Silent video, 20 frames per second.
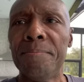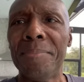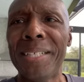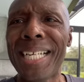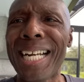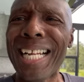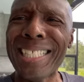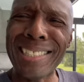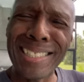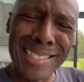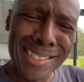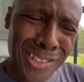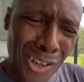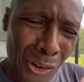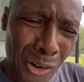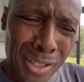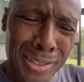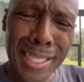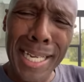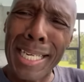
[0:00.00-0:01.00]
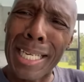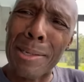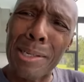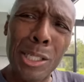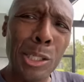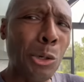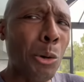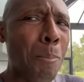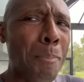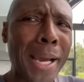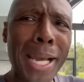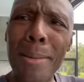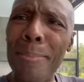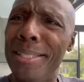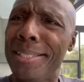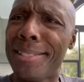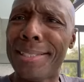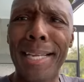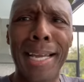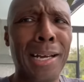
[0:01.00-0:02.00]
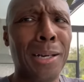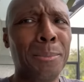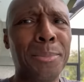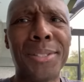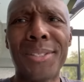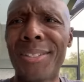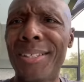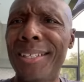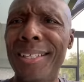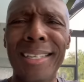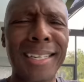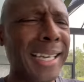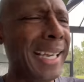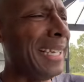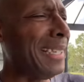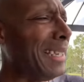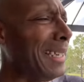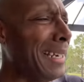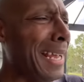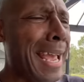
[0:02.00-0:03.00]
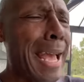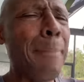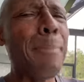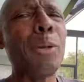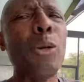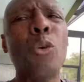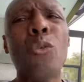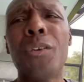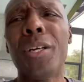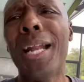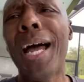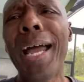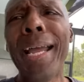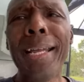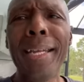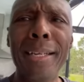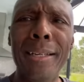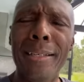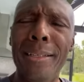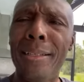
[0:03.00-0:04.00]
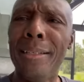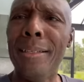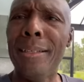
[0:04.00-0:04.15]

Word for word: And I just started taking little baby steps. It didn't happen overnight.